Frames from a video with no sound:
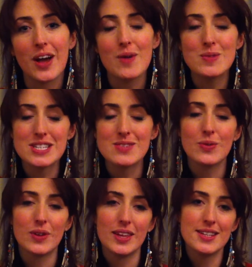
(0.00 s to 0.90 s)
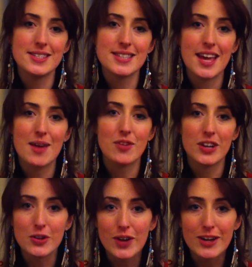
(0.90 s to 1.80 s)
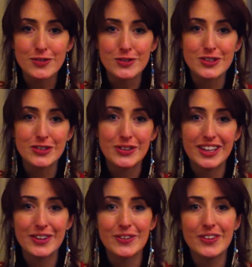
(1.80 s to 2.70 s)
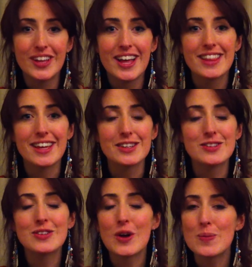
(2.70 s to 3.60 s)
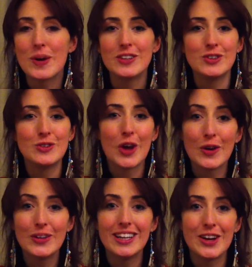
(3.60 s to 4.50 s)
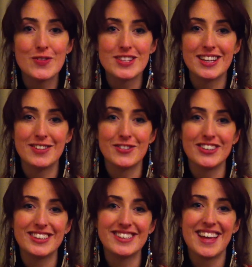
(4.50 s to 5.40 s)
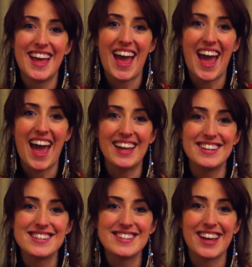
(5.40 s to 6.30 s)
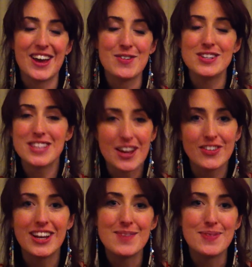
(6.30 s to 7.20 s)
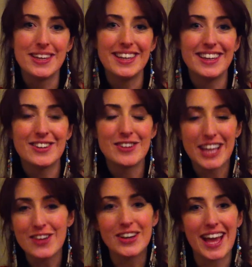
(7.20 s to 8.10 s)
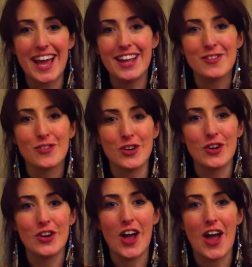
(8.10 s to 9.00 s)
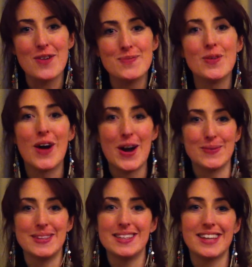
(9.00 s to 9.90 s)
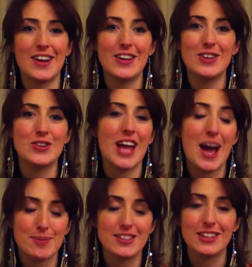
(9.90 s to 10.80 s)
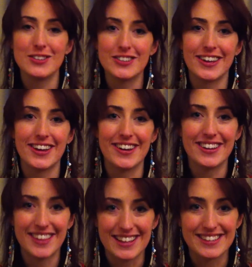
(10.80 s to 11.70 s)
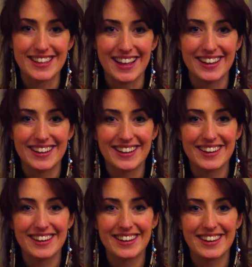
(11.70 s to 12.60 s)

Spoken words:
I'm just here to say I'm very grateful to you, Neil. Thanks so much. You totally over-delivered, and we'll definitely be ringing you again for more help in this area. You're an absolute star. Thanks again. Yeah.